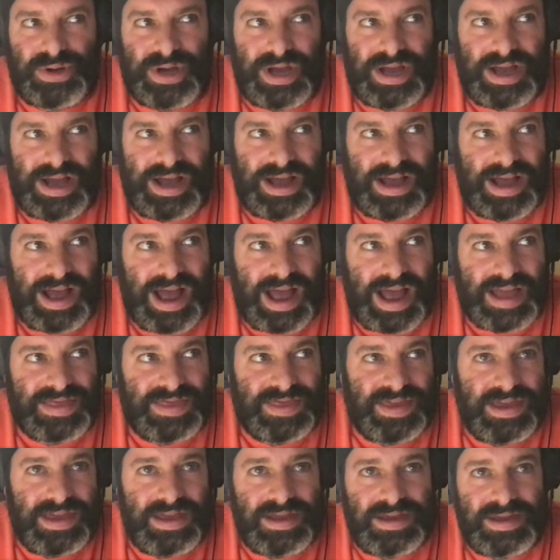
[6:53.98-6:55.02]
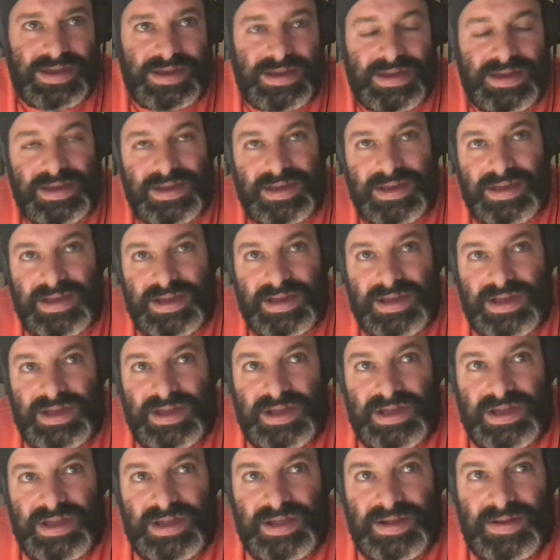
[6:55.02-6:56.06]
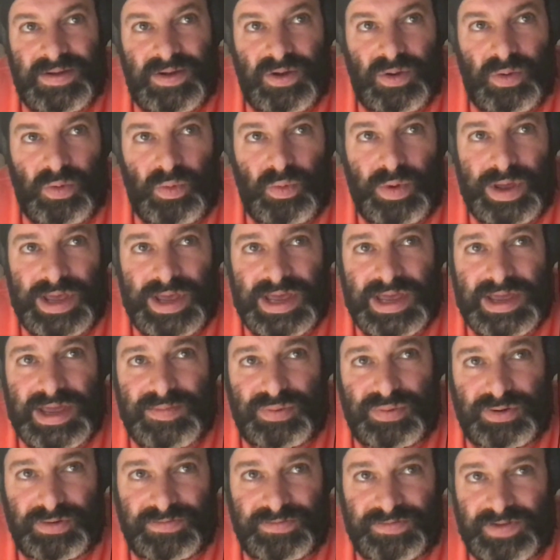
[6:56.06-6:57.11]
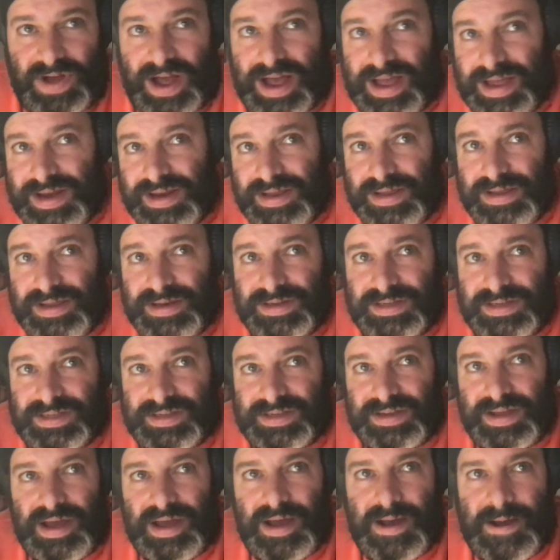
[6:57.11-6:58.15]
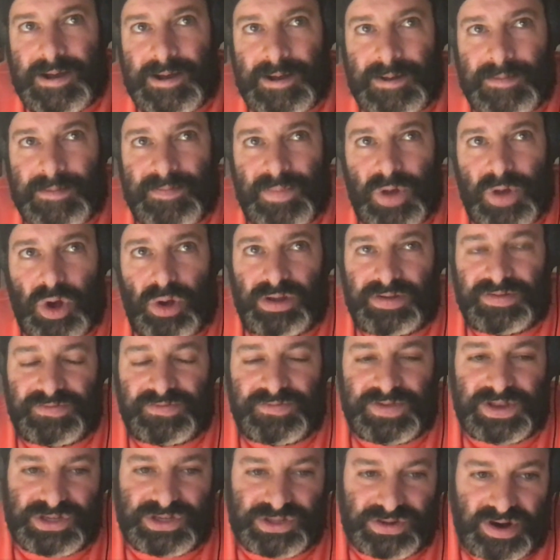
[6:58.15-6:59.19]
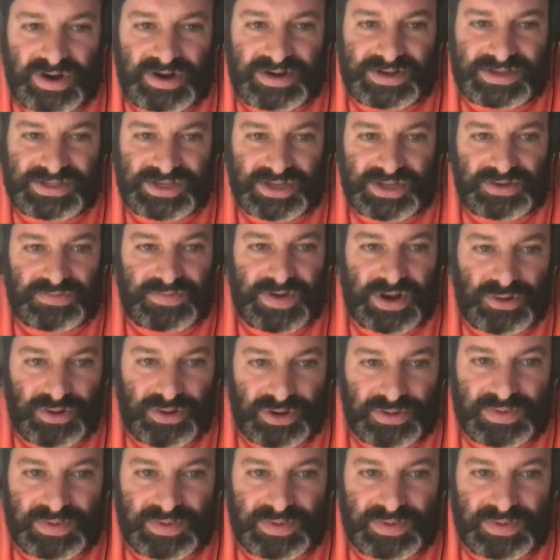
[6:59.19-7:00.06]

I think... We provided um, all of the feature artists on the record with